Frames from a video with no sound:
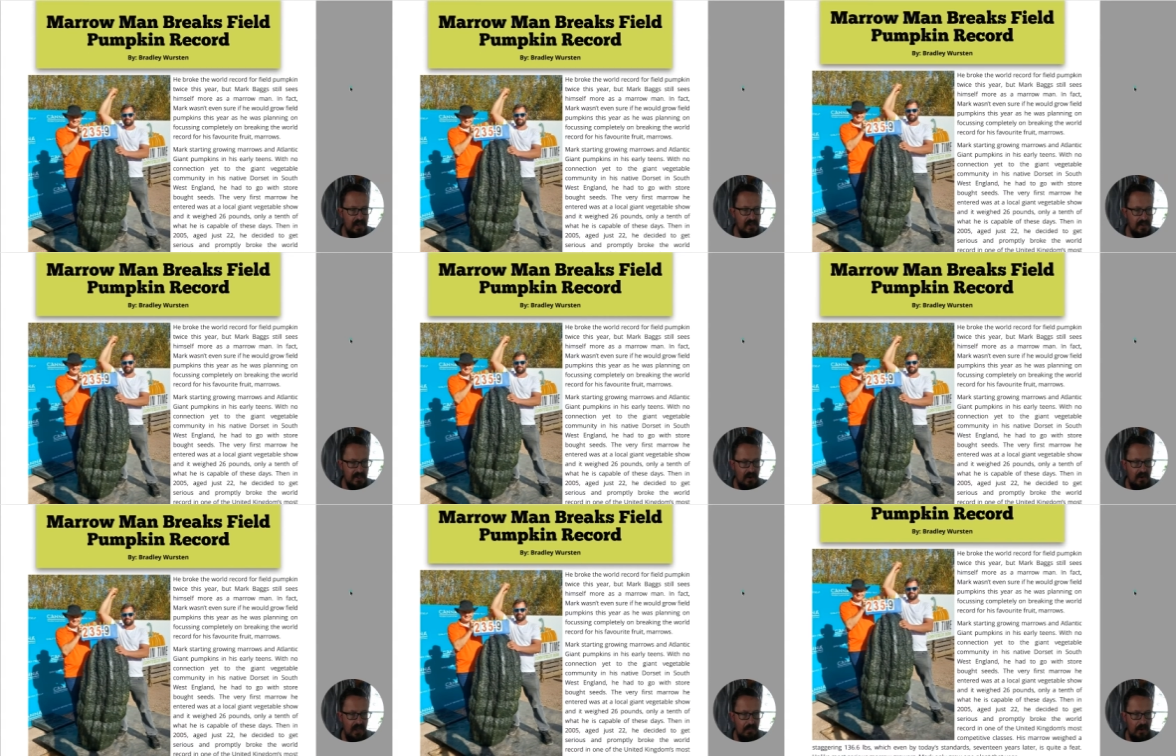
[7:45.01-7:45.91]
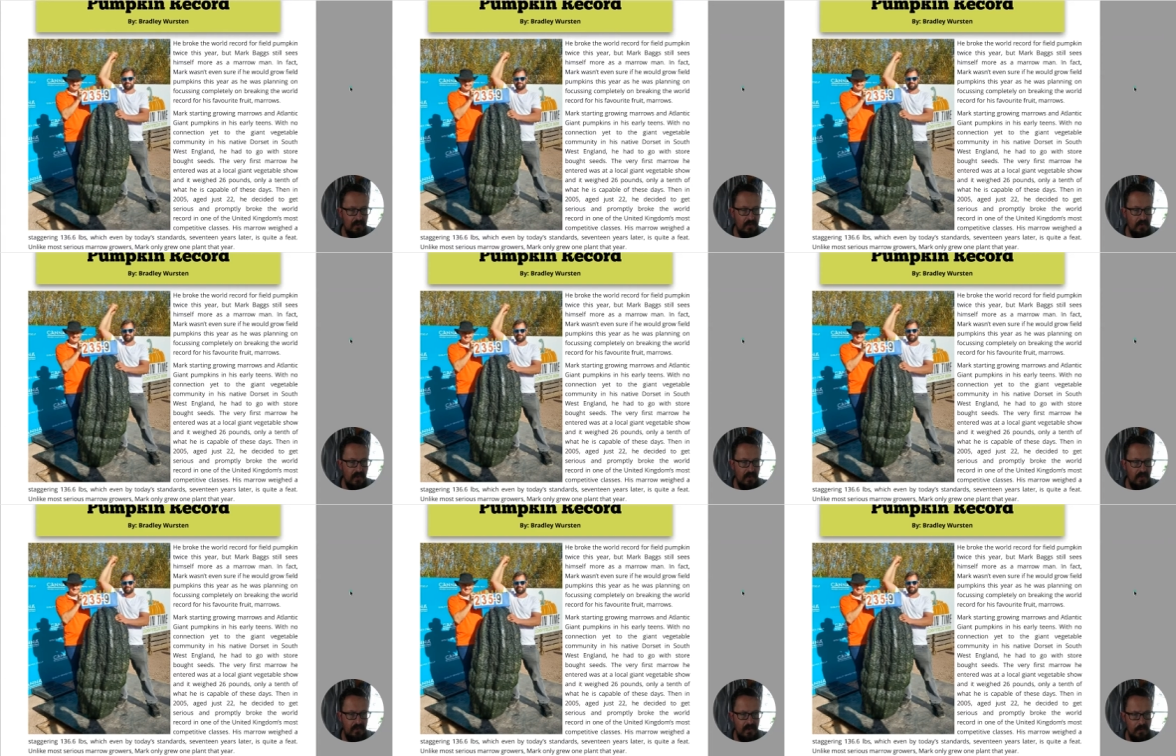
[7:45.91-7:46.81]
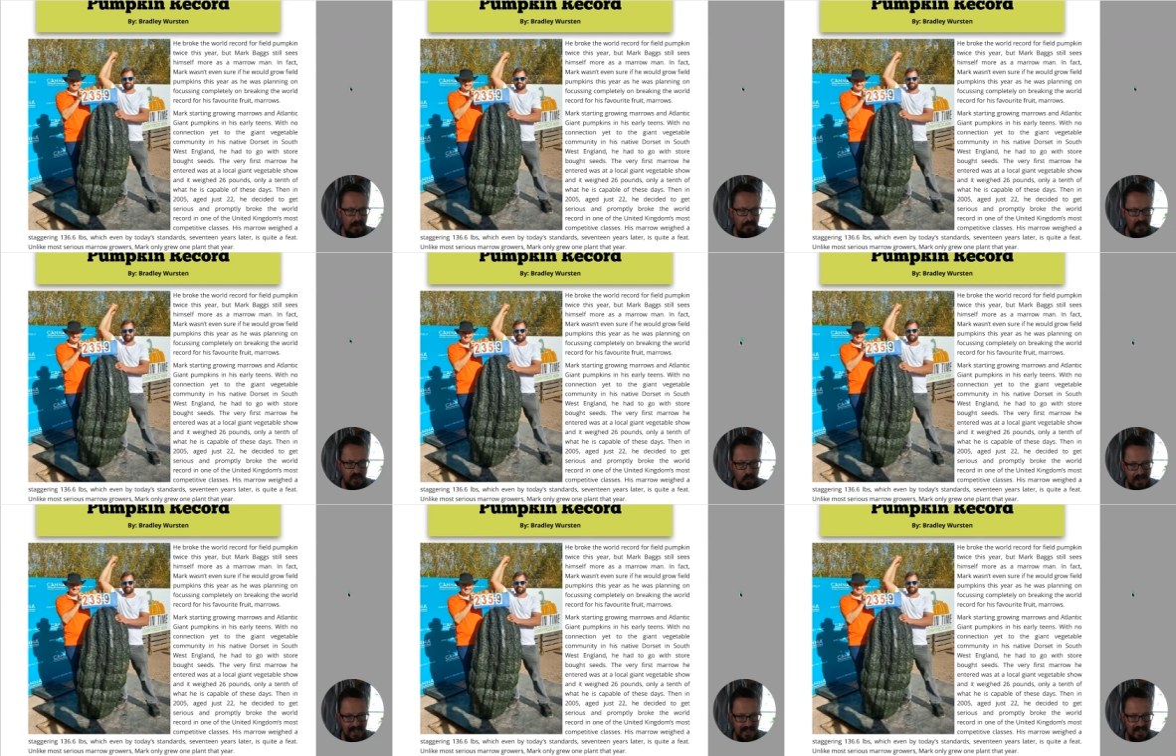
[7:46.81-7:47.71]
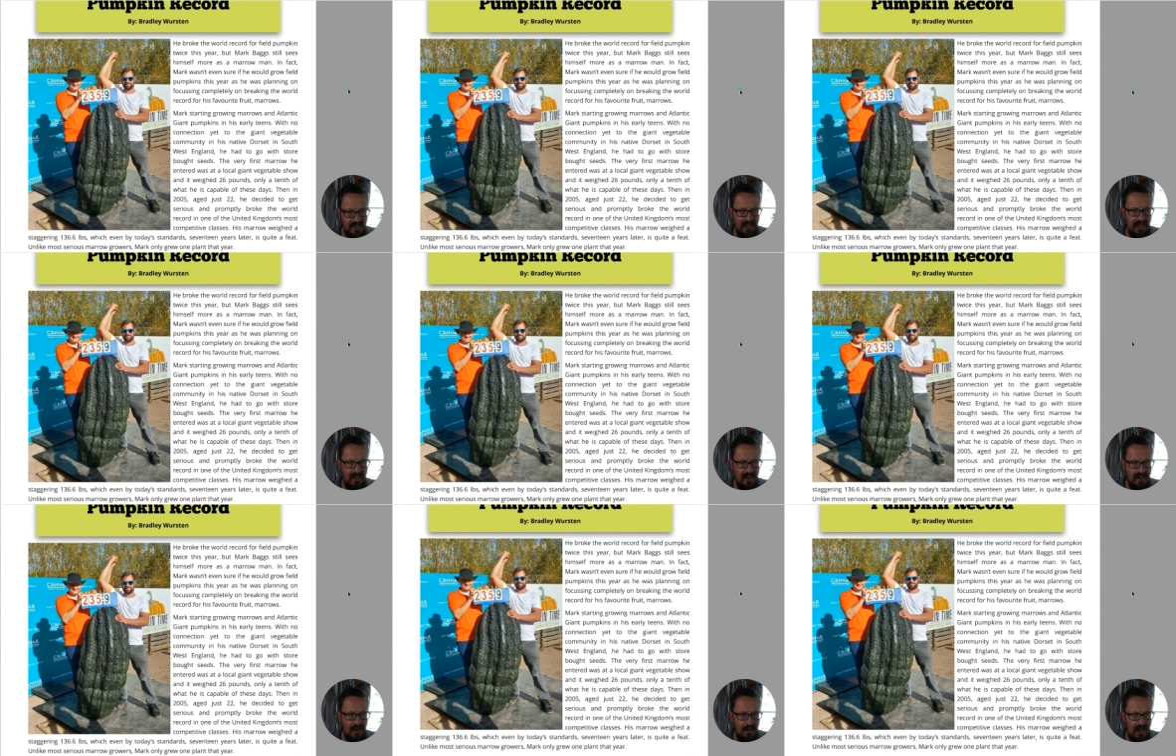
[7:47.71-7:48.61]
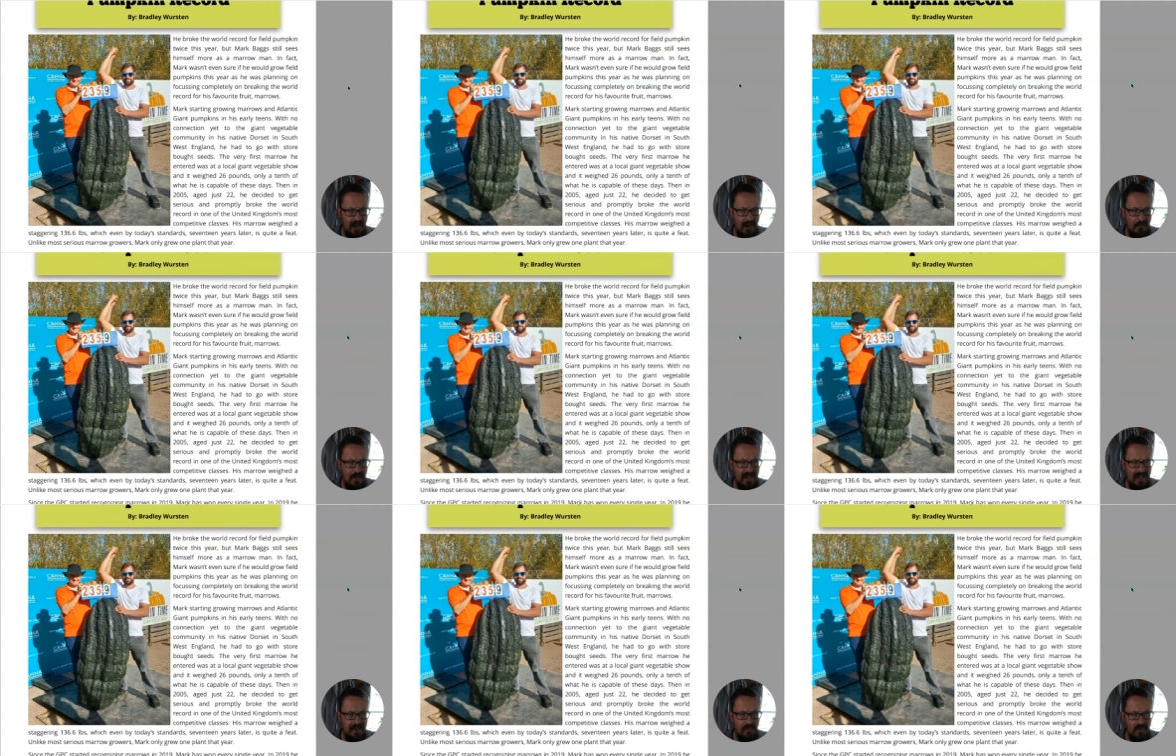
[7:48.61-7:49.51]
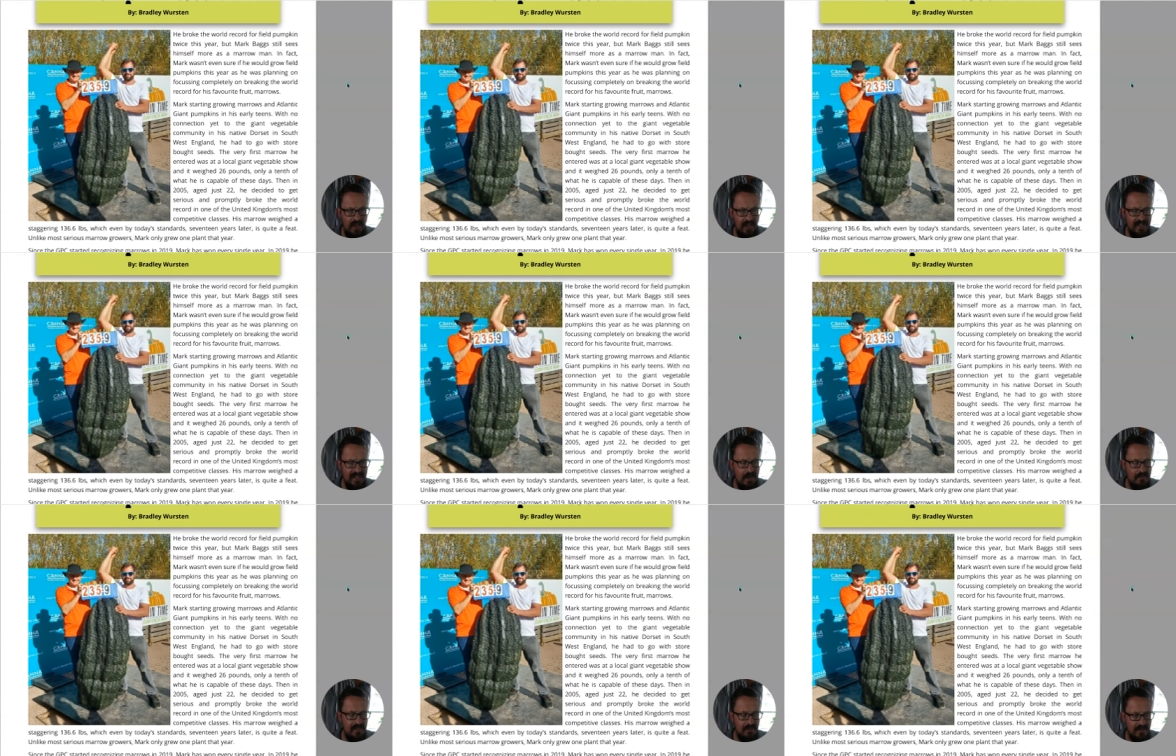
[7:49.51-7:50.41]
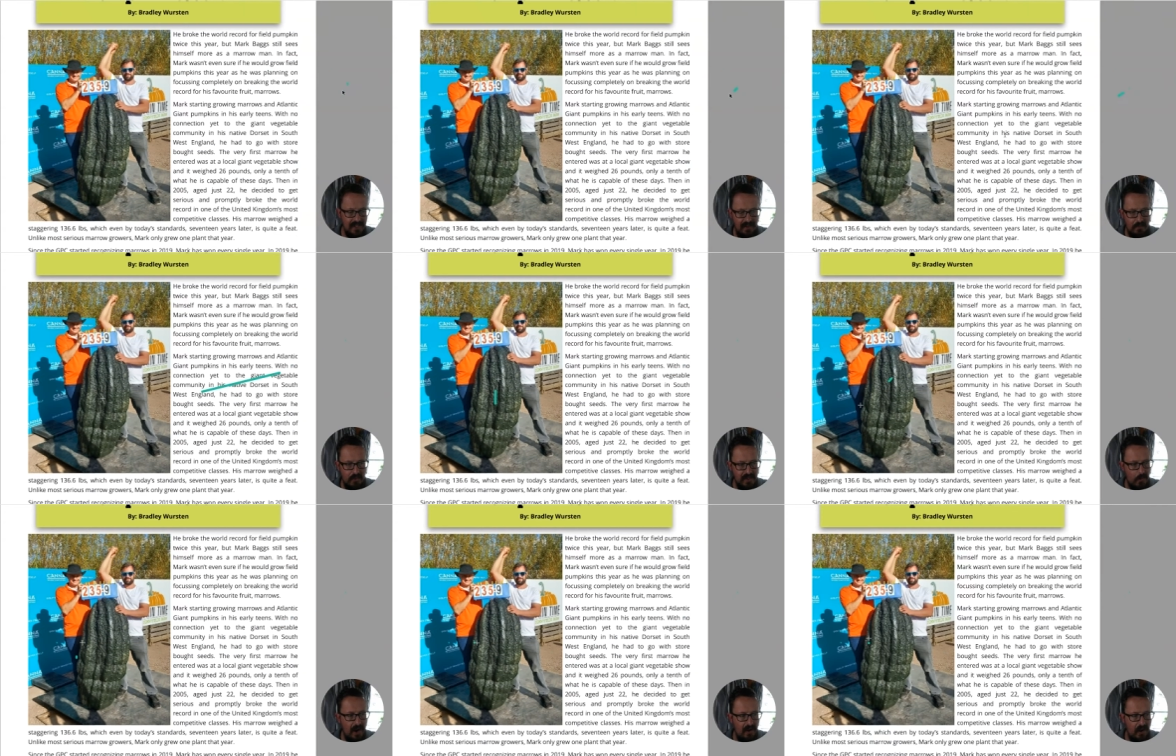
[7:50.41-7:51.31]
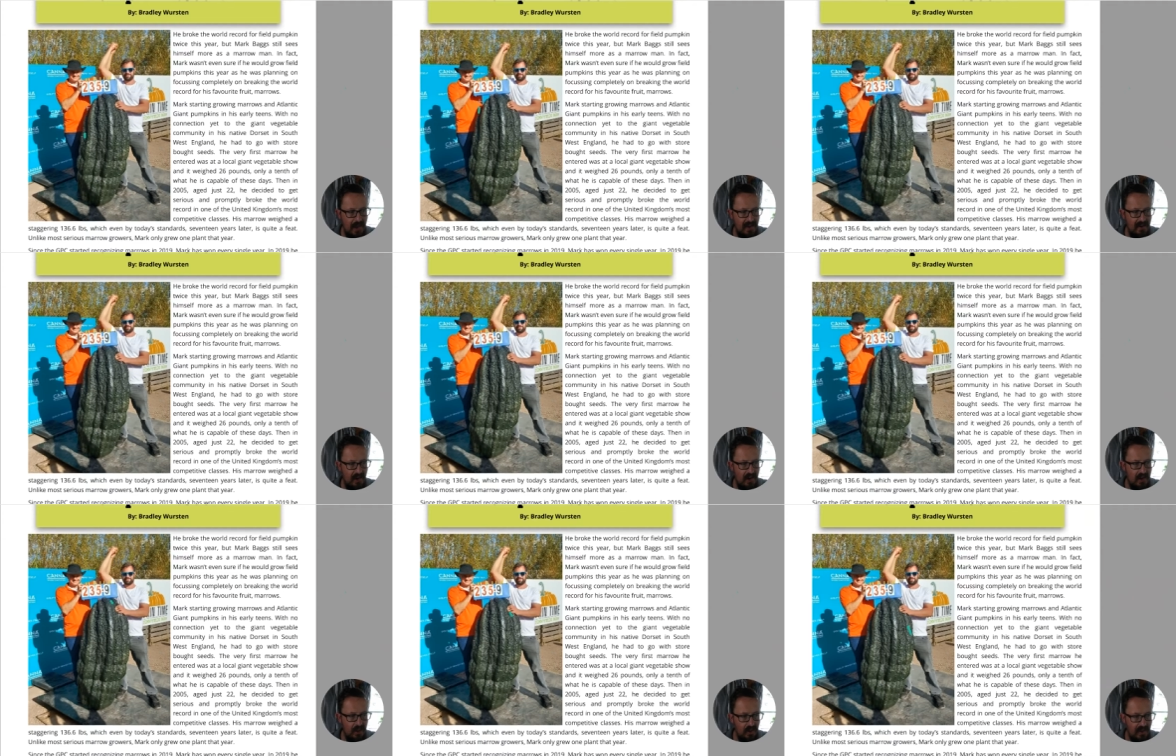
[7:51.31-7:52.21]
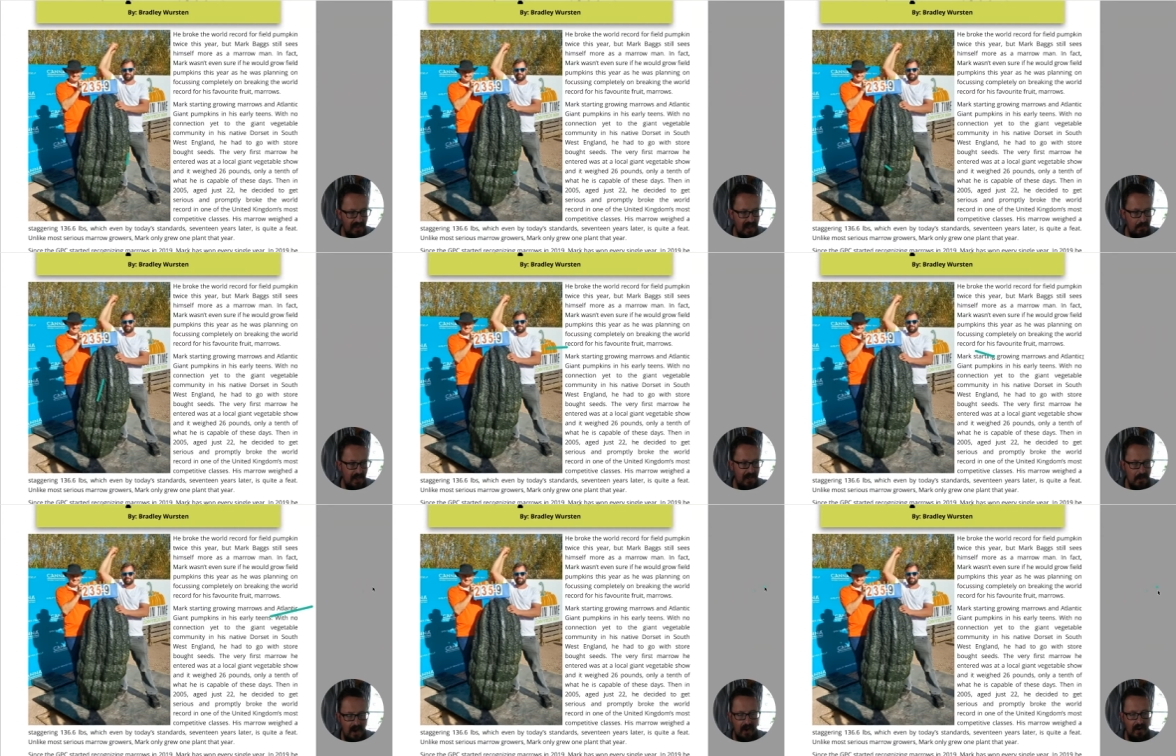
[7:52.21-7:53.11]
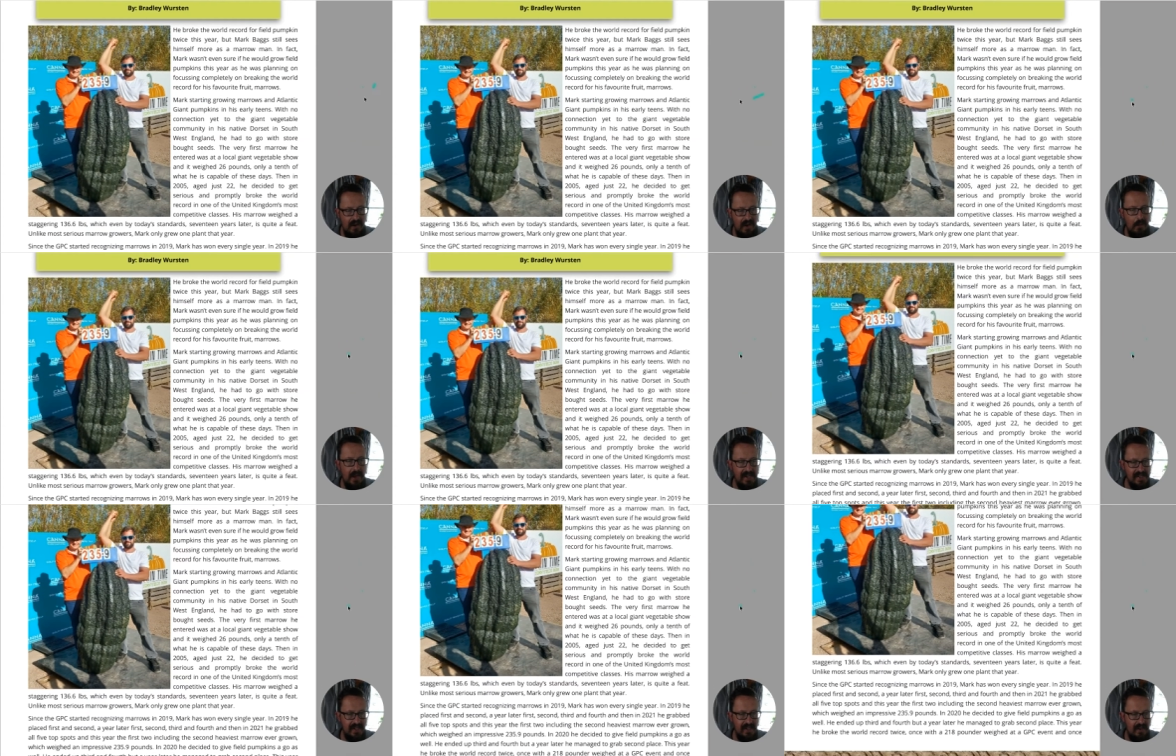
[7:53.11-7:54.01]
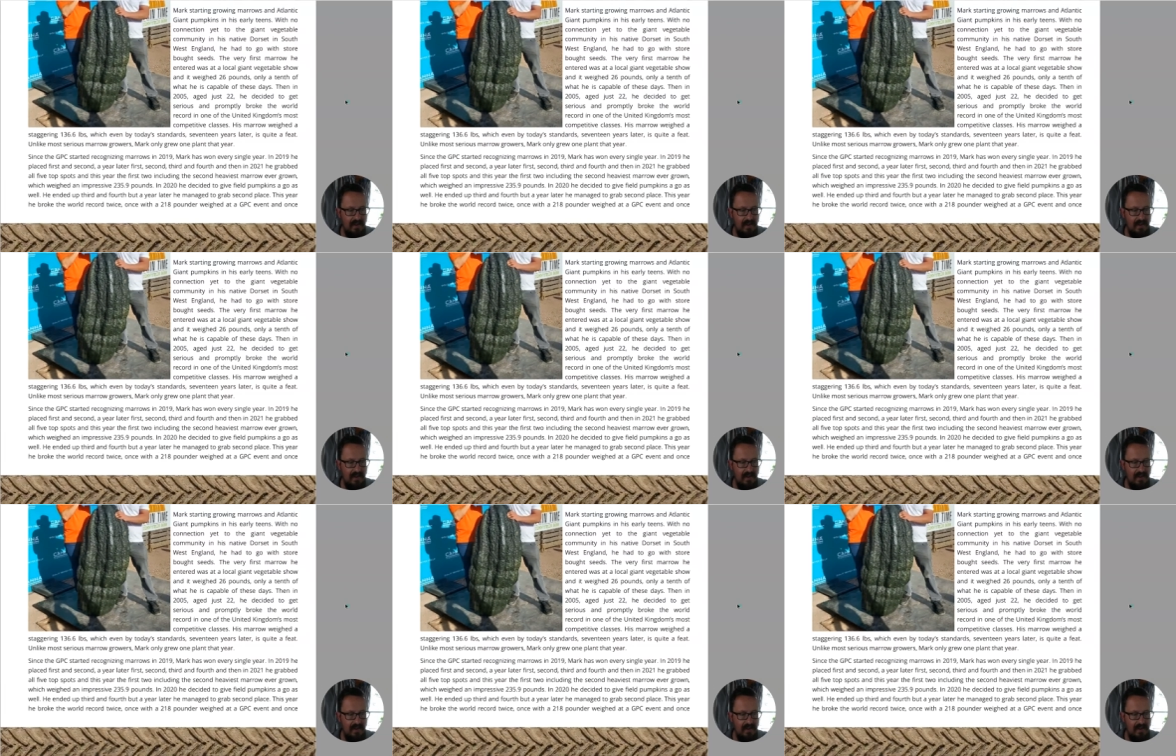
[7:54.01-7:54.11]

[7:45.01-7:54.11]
So he broke the world record for field pumpkin twice this year, but he really seems himself more as a marrowman. Look at that bloody marrow. Amazing.